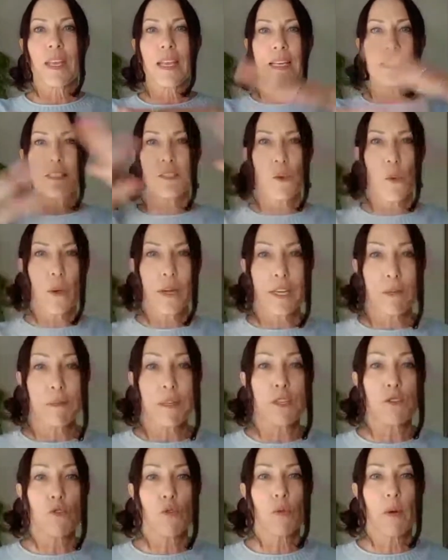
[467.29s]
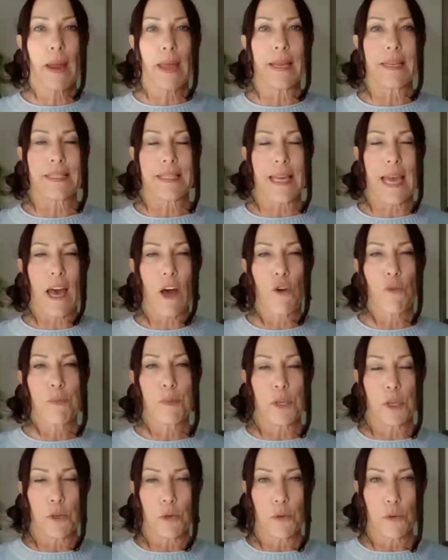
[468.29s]
is going to be great to
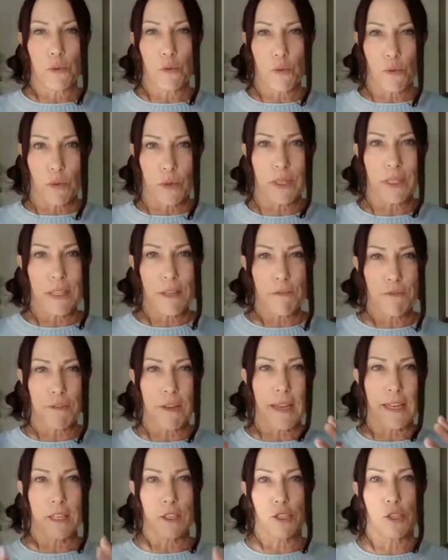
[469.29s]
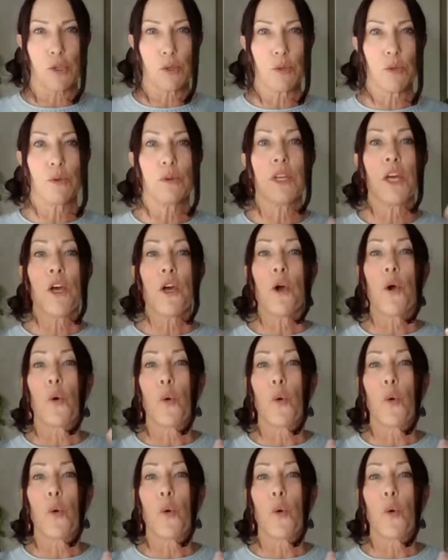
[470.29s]
help you really fine tune